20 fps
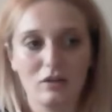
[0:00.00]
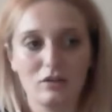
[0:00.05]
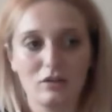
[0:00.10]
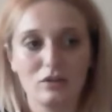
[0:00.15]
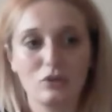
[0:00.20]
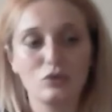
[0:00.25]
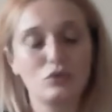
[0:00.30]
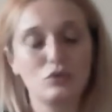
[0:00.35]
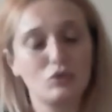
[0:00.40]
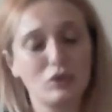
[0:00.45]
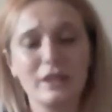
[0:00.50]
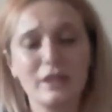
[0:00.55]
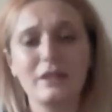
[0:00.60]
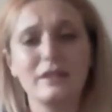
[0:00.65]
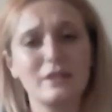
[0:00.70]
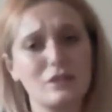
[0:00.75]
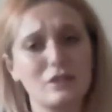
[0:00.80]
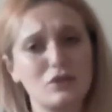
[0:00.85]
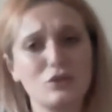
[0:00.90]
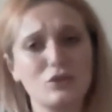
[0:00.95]
you
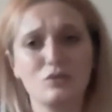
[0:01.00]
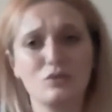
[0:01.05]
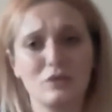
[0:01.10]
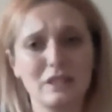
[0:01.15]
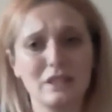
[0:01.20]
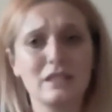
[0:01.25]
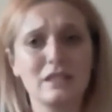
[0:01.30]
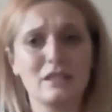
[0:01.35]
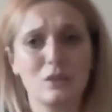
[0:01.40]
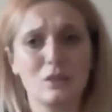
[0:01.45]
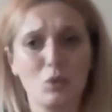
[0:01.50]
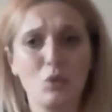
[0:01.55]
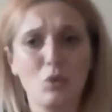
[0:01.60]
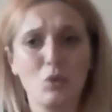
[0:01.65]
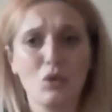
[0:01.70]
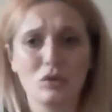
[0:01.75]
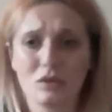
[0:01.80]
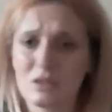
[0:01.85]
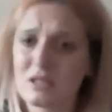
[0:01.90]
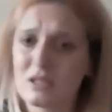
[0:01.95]
really do need to
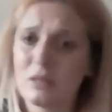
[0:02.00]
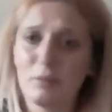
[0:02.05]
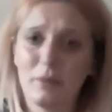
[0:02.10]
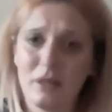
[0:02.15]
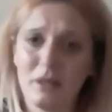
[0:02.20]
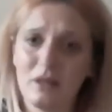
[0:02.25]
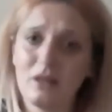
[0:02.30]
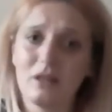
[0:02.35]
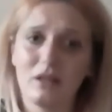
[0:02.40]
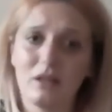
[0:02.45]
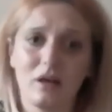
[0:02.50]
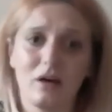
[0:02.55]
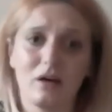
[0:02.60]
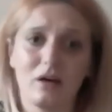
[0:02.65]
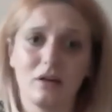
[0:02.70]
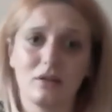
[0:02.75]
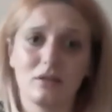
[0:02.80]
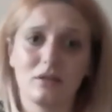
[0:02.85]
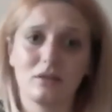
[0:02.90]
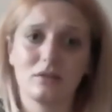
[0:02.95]
want to be here.